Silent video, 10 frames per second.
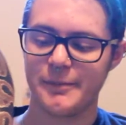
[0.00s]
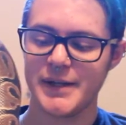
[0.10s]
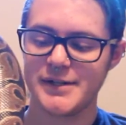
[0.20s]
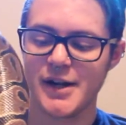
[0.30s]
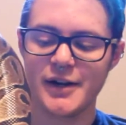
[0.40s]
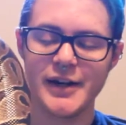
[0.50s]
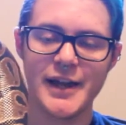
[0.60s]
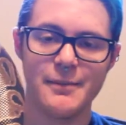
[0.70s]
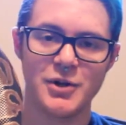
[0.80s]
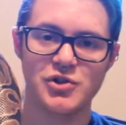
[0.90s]
He's not going
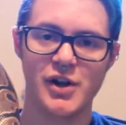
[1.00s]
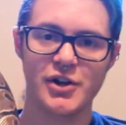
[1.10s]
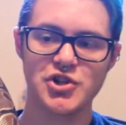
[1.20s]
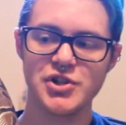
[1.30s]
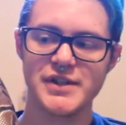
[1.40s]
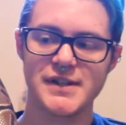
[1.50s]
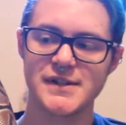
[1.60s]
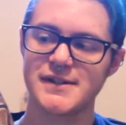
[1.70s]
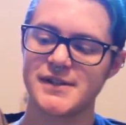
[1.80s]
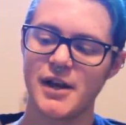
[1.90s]
to get much larger. This
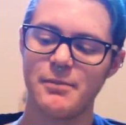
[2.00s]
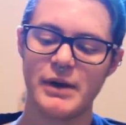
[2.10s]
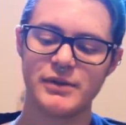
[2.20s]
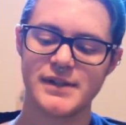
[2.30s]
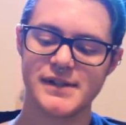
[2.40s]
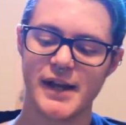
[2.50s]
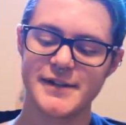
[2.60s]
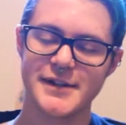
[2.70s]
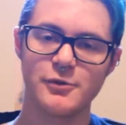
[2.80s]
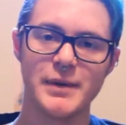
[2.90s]
is about the
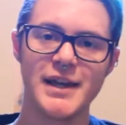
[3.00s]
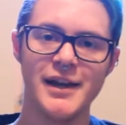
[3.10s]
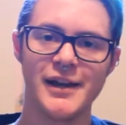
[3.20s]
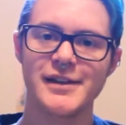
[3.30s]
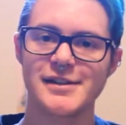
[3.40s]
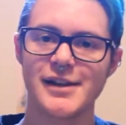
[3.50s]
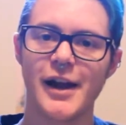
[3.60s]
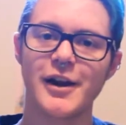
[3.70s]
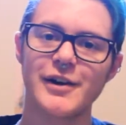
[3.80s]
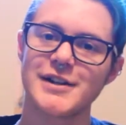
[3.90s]
size he'll be. It's
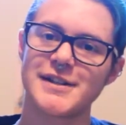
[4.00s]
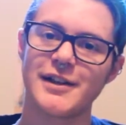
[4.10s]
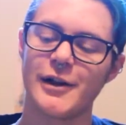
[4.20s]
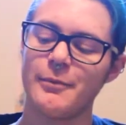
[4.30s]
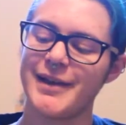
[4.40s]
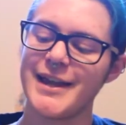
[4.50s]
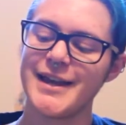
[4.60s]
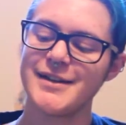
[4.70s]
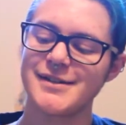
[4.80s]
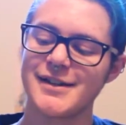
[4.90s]
kind of hard to tell how big
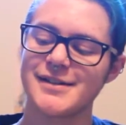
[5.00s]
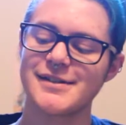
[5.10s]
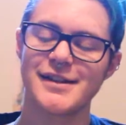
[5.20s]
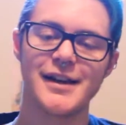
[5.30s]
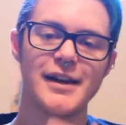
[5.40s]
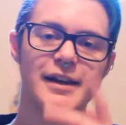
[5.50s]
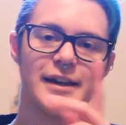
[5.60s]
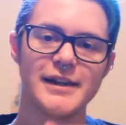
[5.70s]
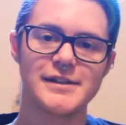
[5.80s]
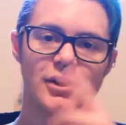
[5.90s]
he is because
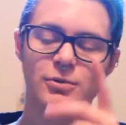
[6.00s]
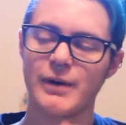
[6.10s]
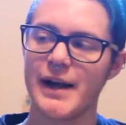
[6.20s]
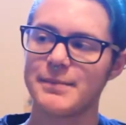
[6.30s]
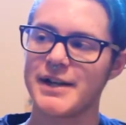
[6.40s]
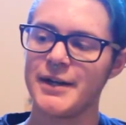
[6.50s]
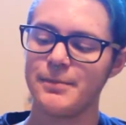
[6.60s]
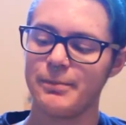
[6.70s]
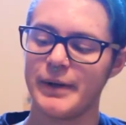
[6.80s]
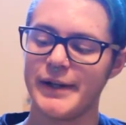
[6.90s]
he's all wrapped
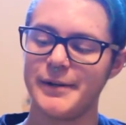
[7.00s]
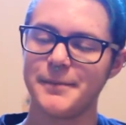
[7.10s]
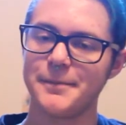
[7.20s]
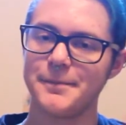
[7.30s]
up, but